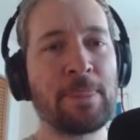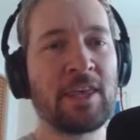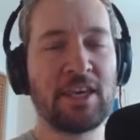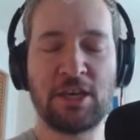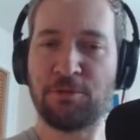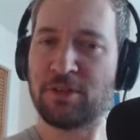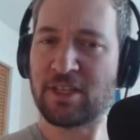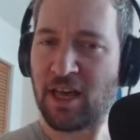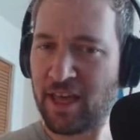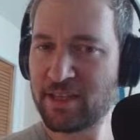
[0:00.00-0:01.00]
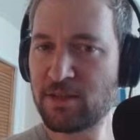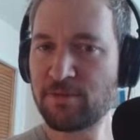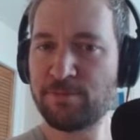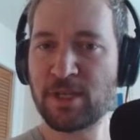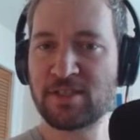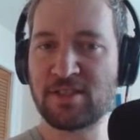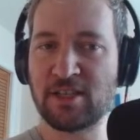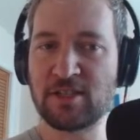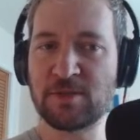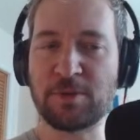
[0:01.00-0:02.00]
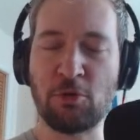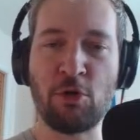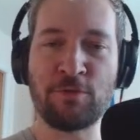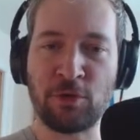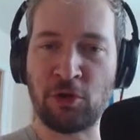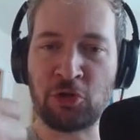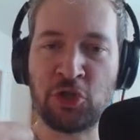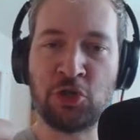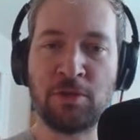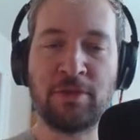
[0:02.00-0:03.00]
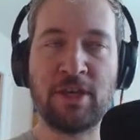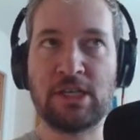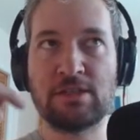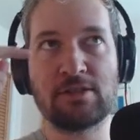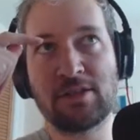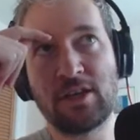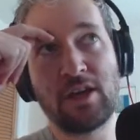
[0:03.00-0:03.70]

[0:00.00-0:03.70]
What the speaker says: Hearing kind of mixed things, but overall good things.